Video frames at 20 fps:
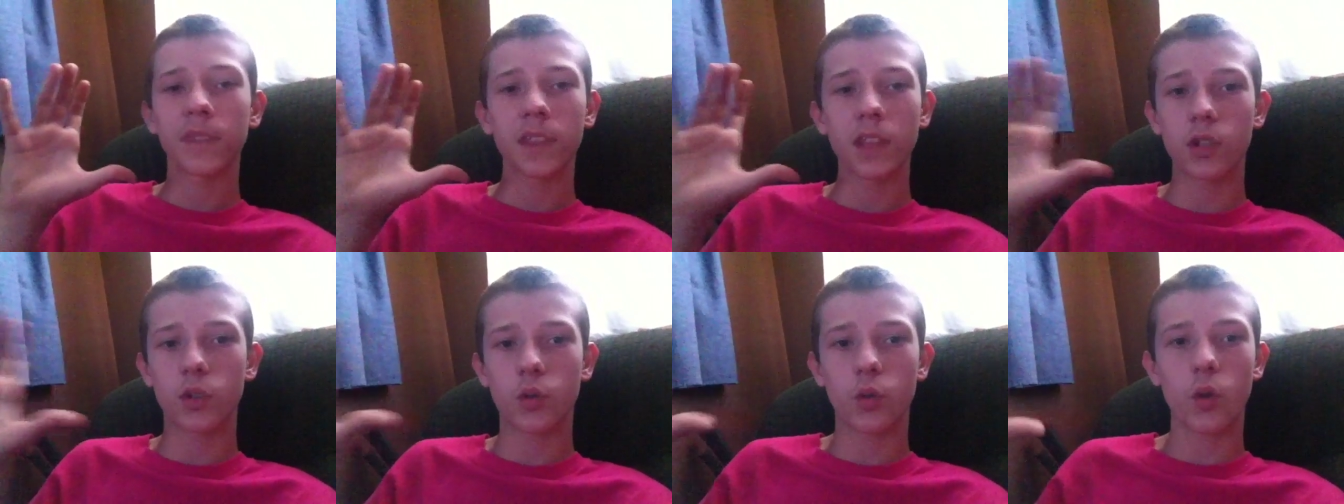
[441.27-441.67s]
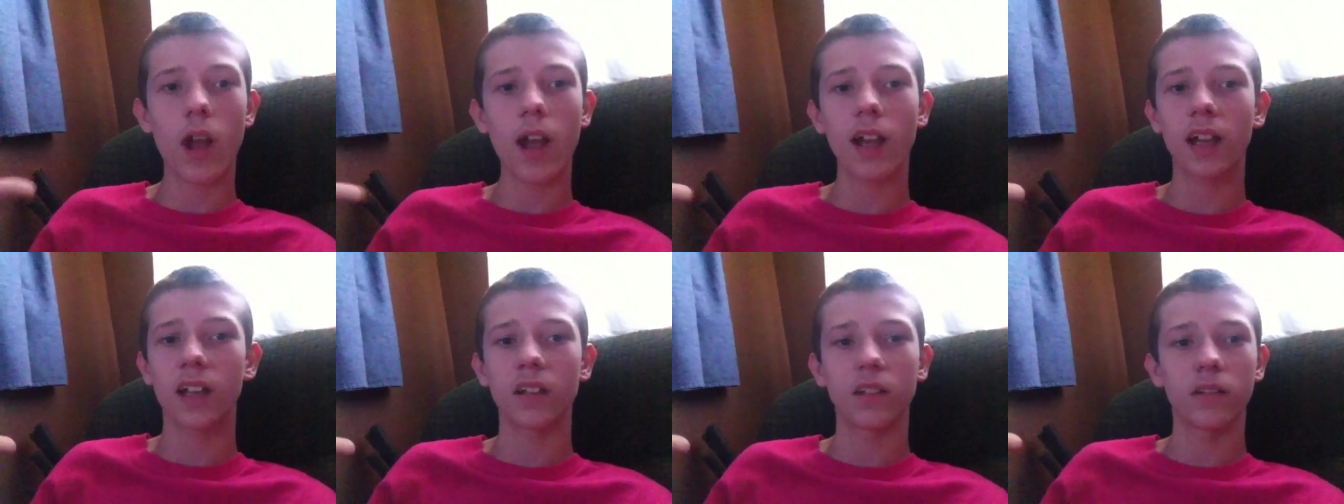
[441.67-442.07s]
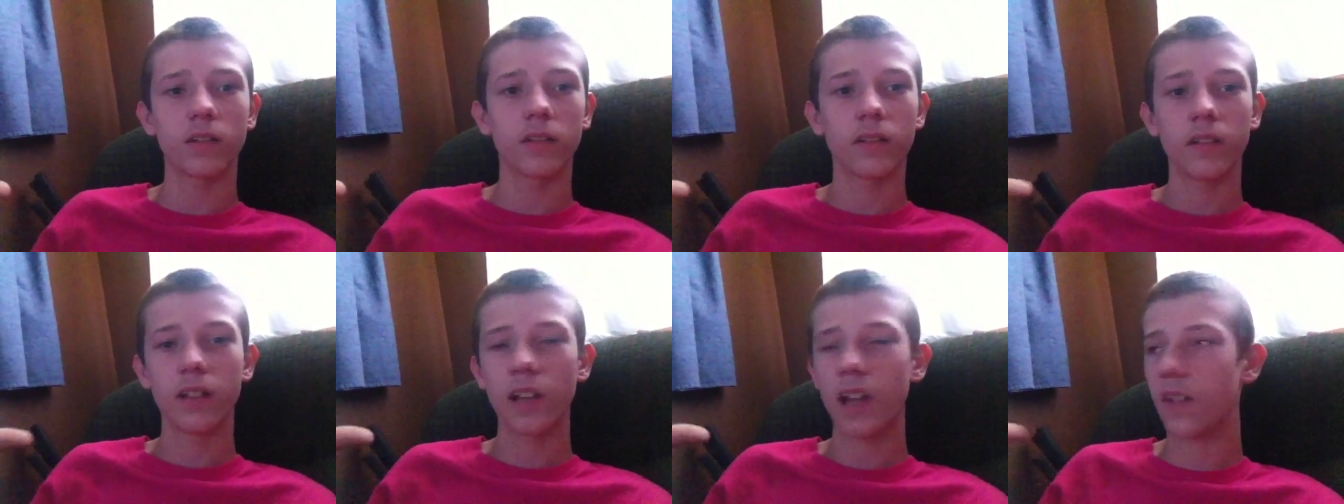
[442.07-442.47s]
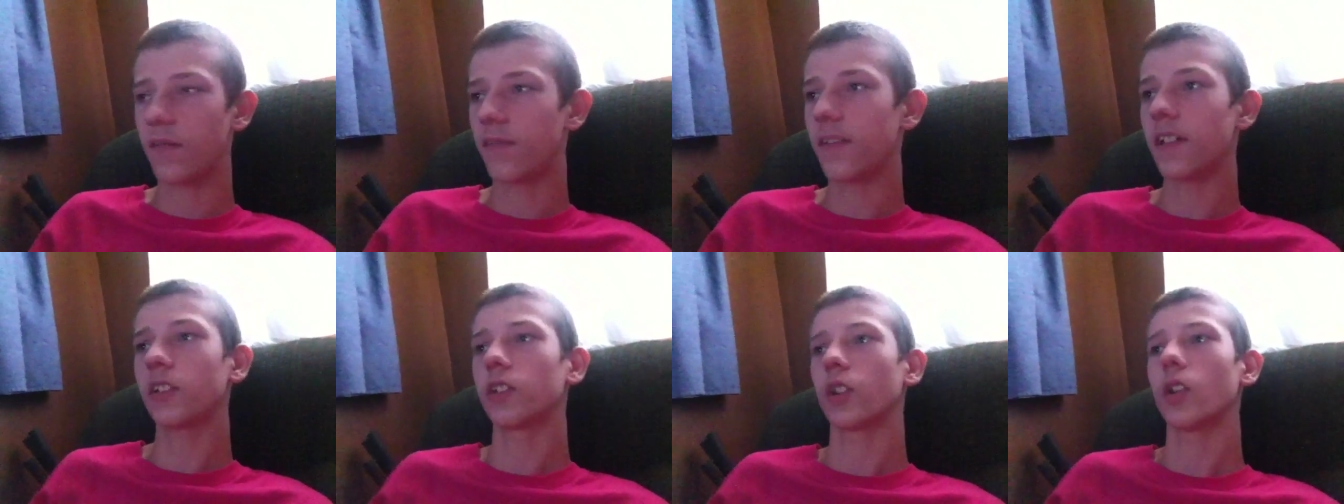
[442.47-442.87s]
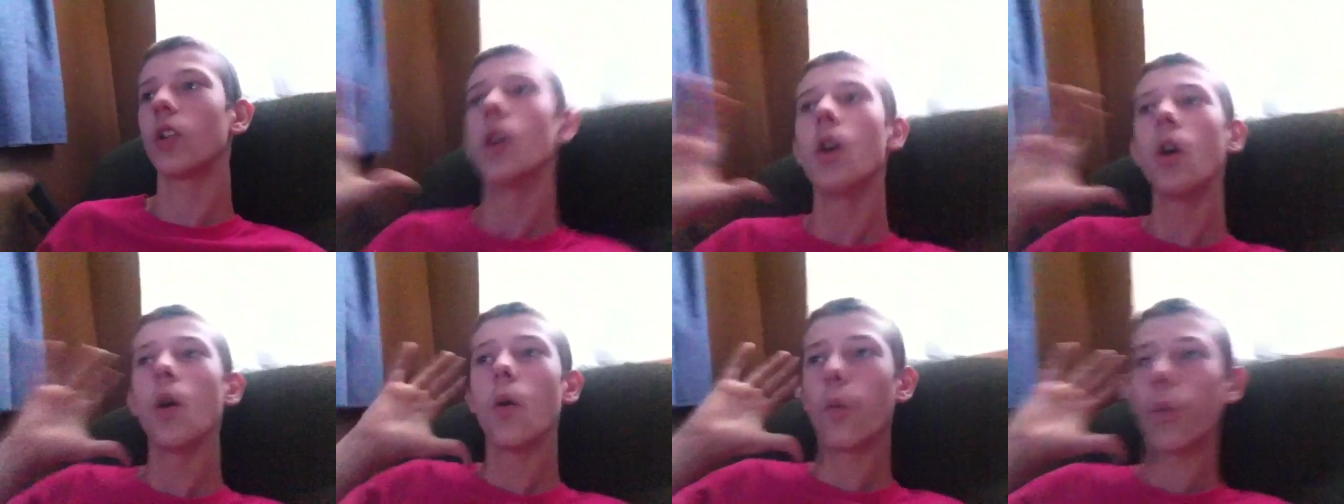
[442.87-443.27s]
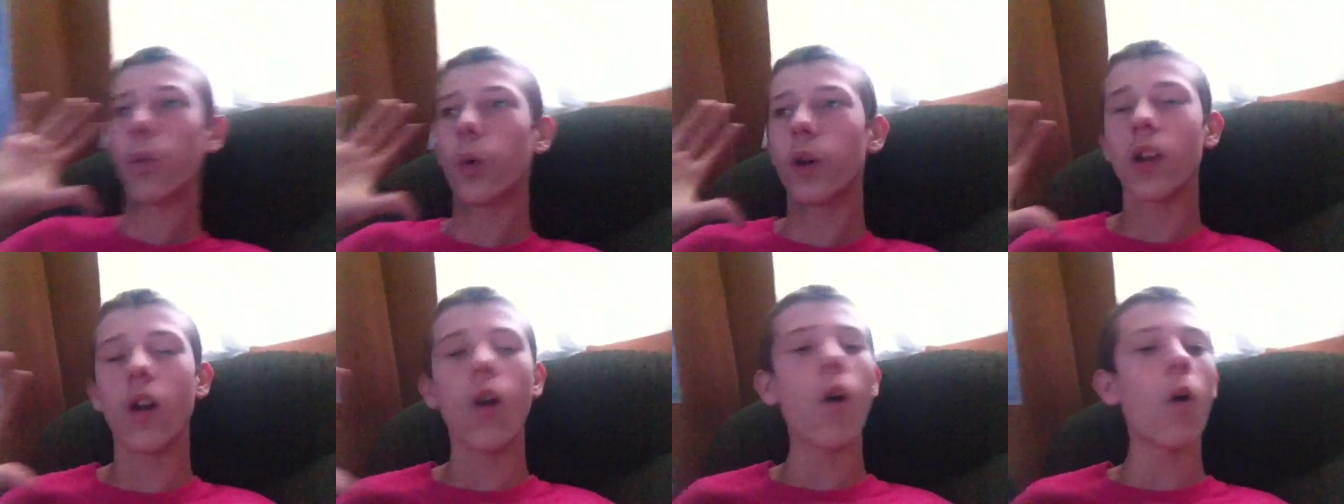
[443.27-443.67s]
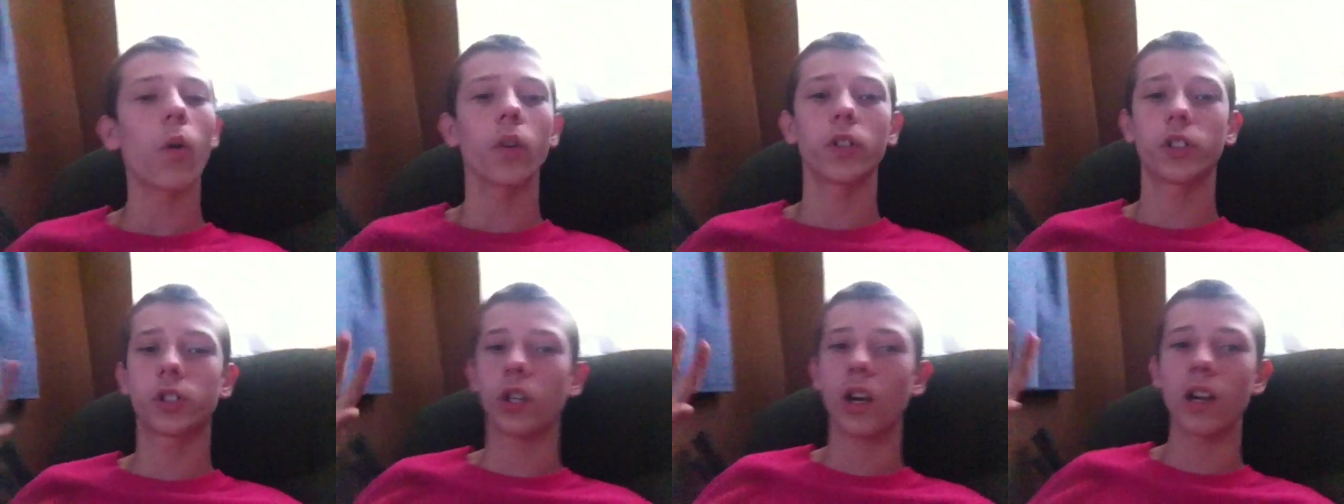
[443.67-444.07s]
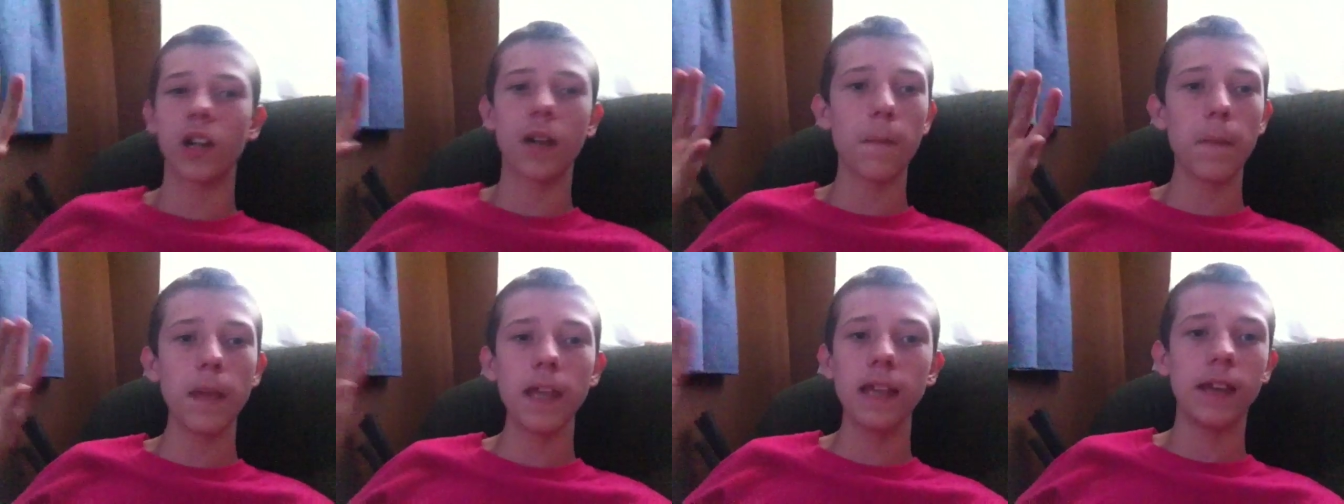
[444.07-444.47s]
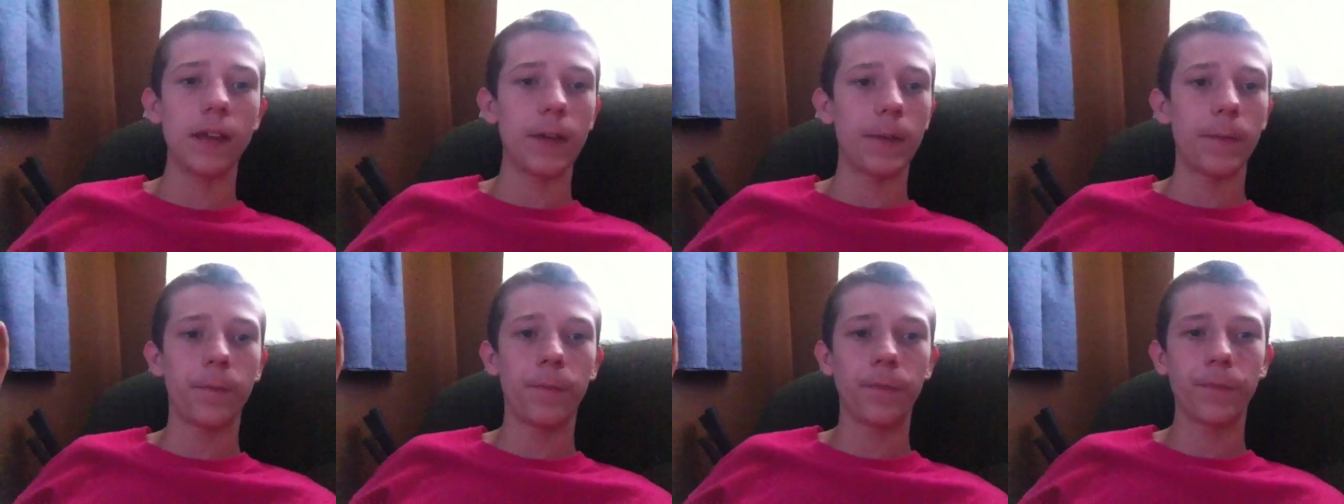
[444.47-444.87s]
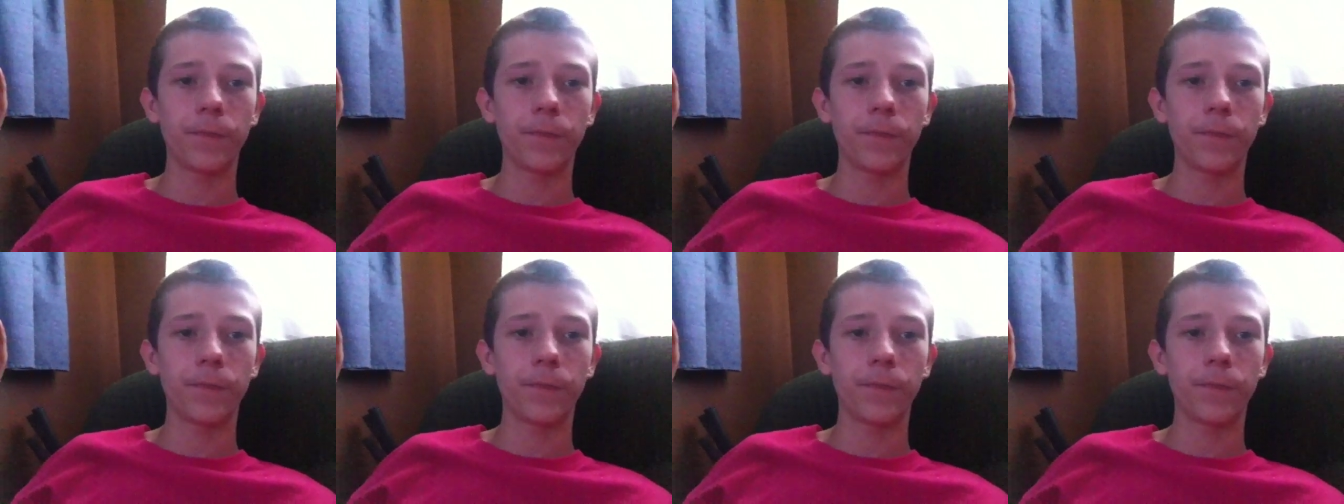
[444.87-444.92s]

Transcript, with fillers: the Dragon Adventure. We always tried to beat it.